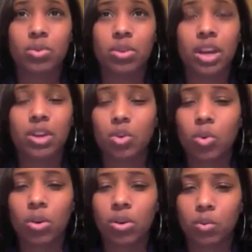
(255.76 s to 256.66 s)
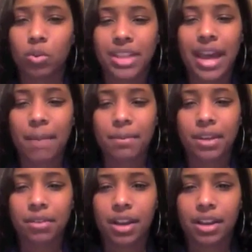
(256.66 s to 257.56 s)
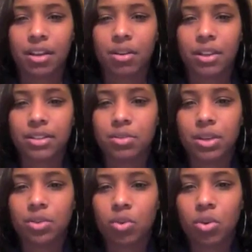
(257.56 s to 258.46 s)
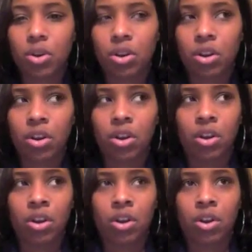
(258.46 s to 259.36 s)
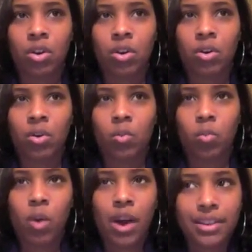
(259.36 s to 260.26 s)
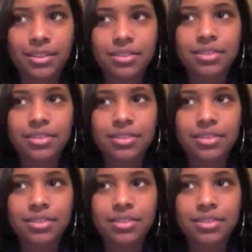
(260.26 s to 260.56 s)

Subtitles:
ignore what's happening right now and to ignore what